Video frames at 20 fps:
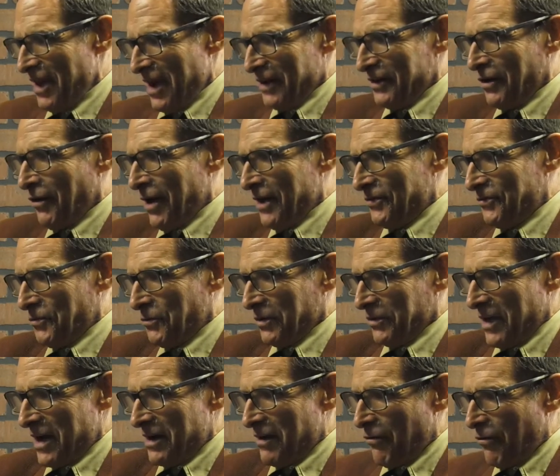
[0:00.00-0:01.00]
Had gone through
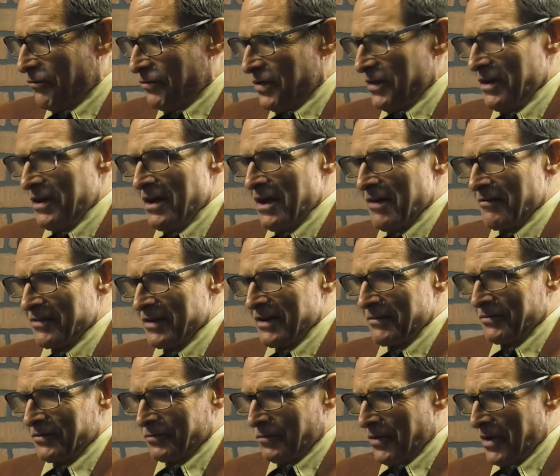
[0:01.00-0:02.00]
and let it over the air, and he
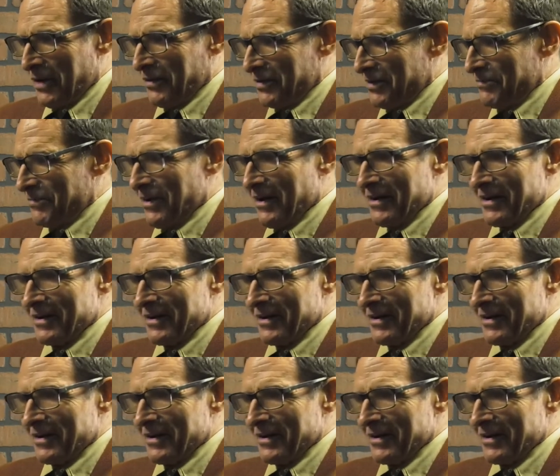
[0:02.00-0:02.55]
was wailing about